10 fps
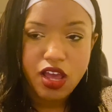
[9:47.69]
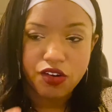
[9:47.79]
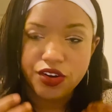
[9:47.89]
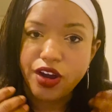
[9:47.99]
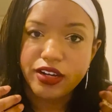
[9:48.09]

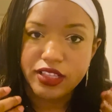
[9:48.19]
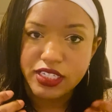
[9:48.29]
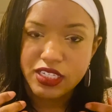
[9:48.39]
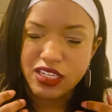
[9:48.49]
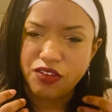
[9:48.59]
regarding
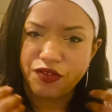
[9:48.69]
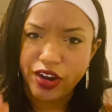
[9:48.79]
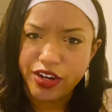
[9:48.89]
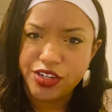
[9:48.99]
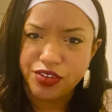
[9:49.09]
this
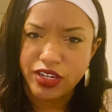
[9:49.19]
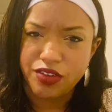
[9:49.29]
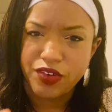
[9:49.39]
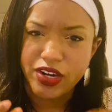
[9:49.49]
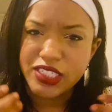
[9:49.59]
very tricky,
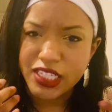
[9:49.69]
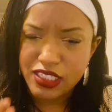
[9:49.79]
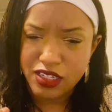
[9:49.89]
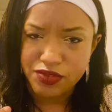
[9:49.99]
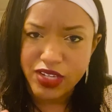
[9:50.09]
very
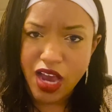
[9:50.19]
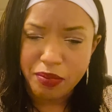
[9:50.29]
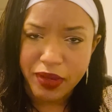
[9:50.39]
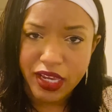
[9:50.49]
sensitive topic,